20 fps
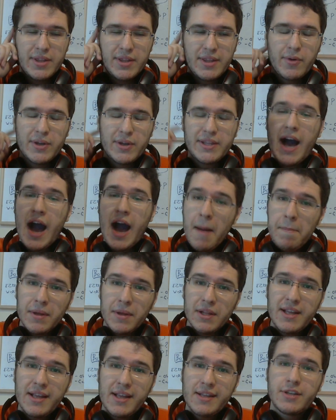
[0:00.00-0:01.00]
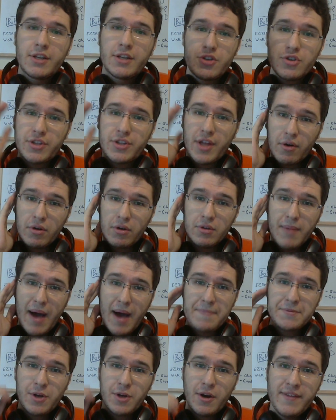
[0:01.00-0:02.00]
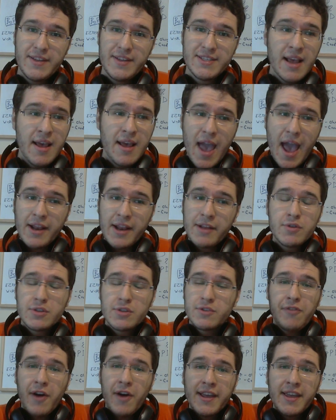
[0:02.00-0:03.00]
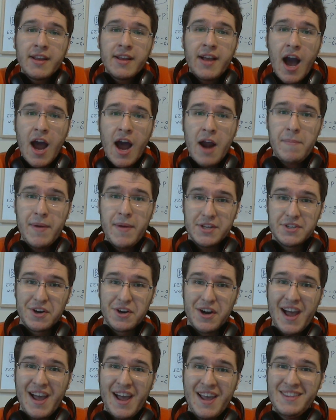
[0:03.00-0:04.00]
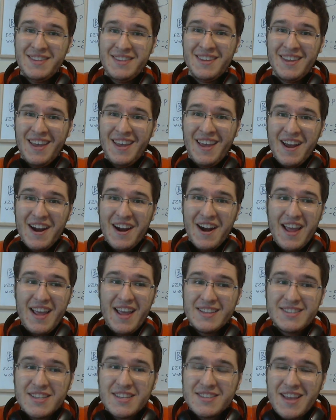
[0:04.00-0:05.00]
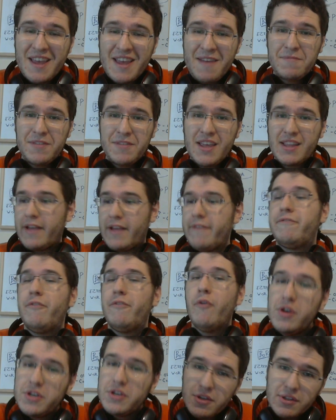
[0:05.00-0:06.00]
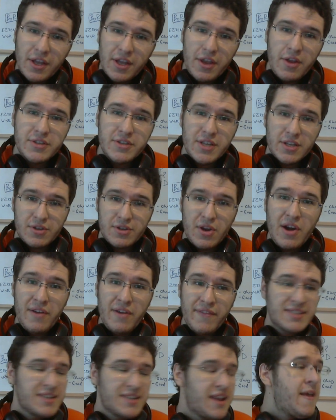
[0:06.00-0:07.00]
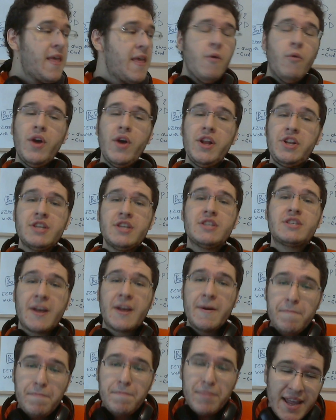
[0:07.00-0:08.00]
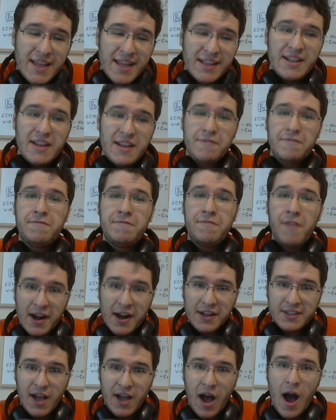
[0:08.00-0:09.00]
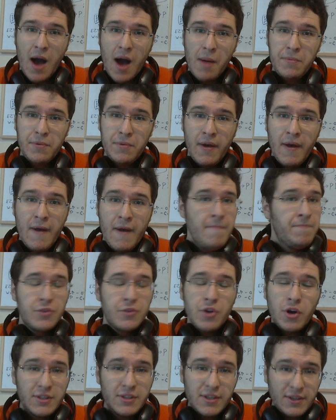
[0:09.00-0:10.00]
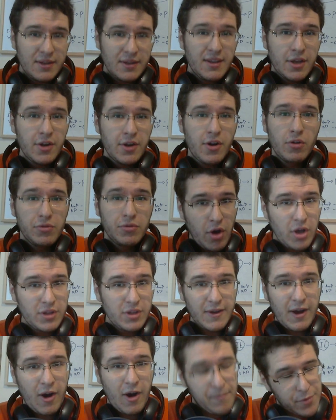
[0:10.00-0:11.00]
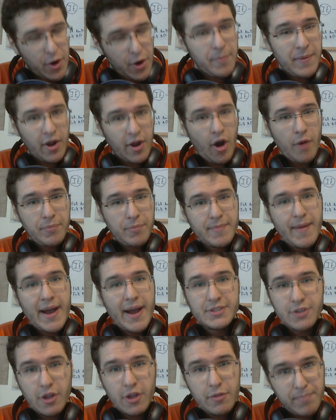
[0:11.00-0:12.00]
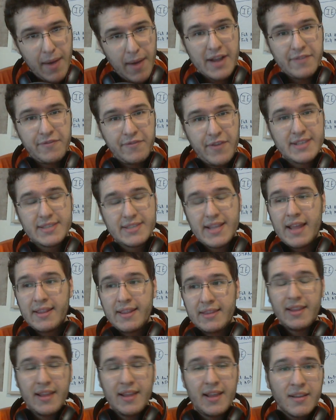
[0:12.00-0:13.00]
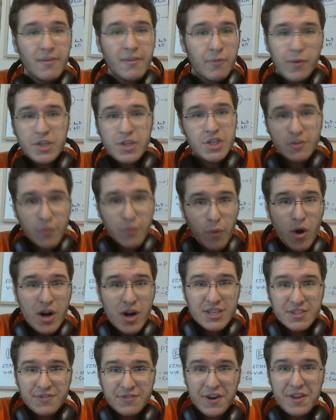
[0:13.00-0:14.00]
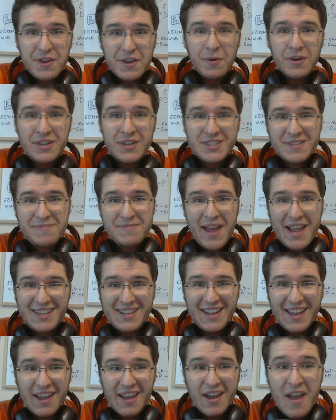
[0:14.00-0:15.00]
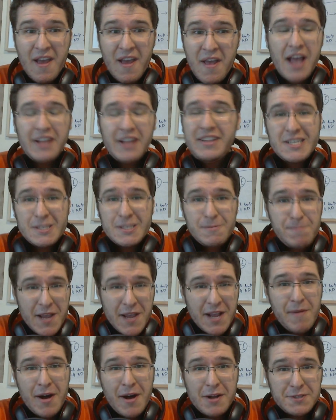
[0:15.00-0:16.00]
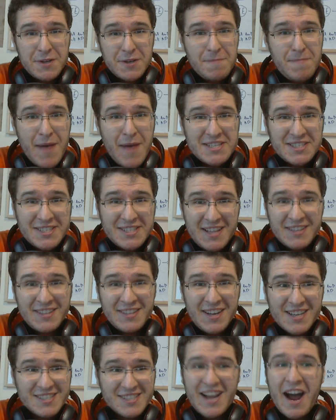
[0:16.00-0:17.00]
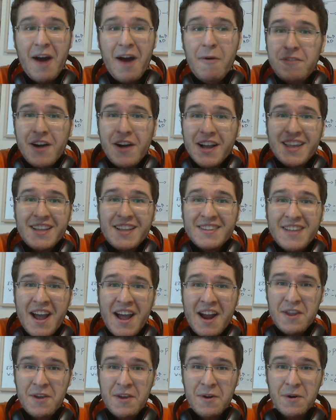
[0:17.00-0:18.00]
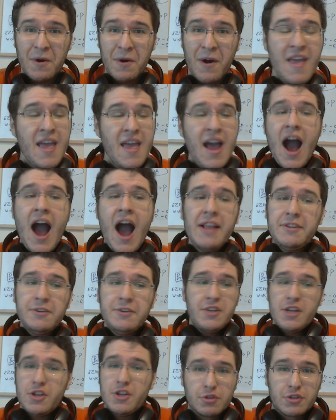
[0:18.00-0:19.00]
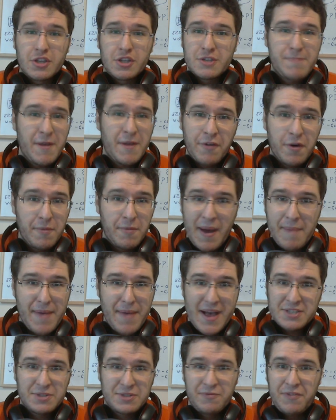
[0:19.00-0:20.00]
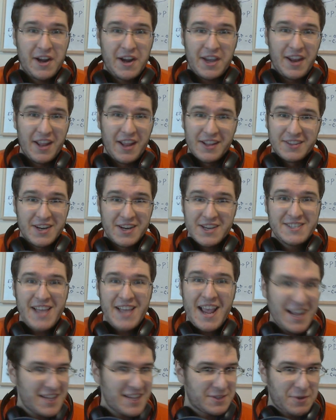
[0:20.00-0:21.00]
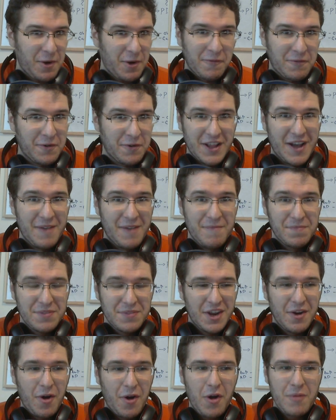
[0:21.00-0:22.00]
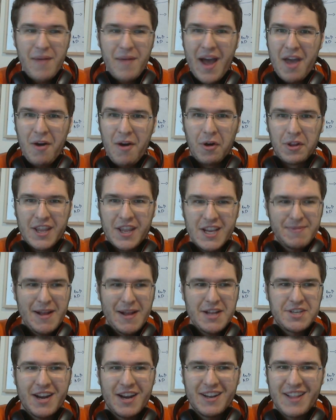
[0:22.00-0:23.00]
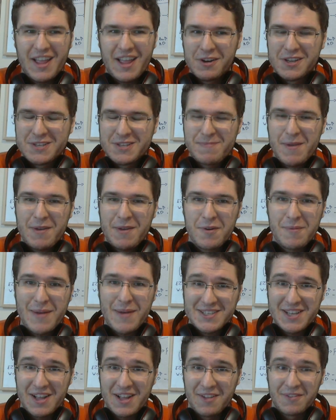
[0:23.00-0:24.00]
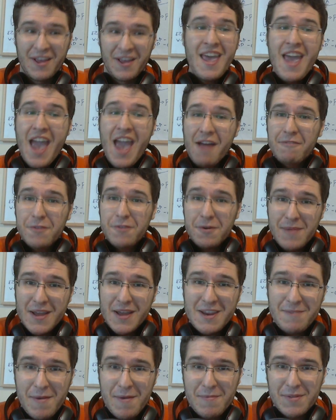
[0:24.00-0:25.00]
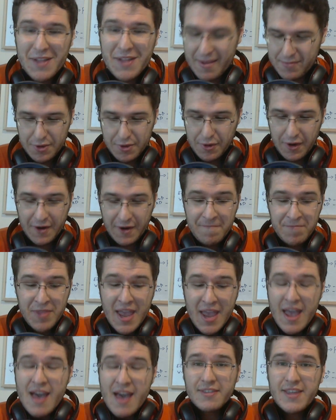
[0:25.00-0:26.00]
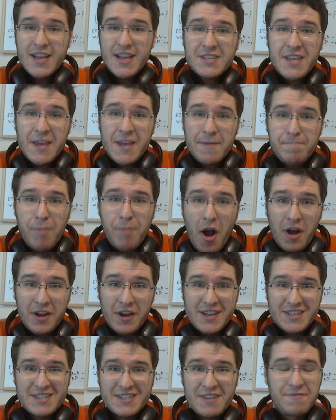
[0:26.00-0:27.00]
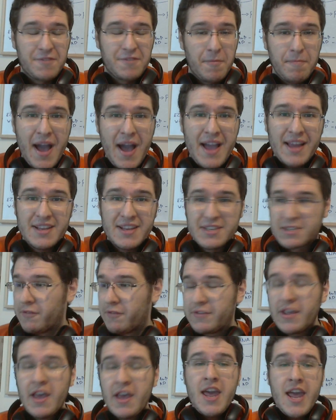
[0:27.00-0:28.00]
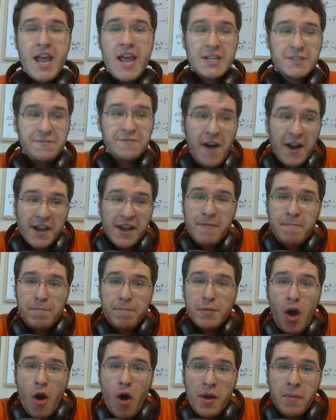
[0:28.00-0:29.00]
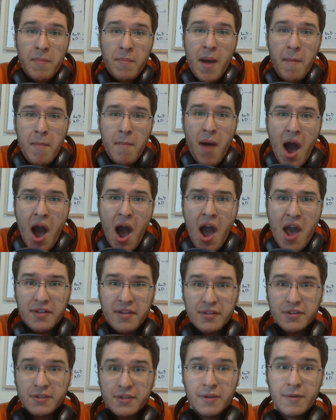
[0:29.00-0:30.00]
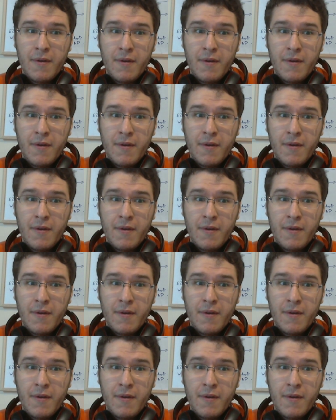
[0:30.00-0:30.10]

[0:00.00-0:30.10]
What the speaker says: when the Apple introduced their own map service, and it was fucking garbage, alright? Right? the same thing. They force you to use a service which is completely fucked up, not properly optimized, not bug fixed, and which is worse for you ultimately. And they speak about your best interests. How fucking dare you? I don't need you to speak for my best fucking interests. I can talk for them, on my own. Here's my channel. I'm gonna speak for myself, and for many people, I'm sure. This hypocrisy from Microsoft is fucking blowing my mind.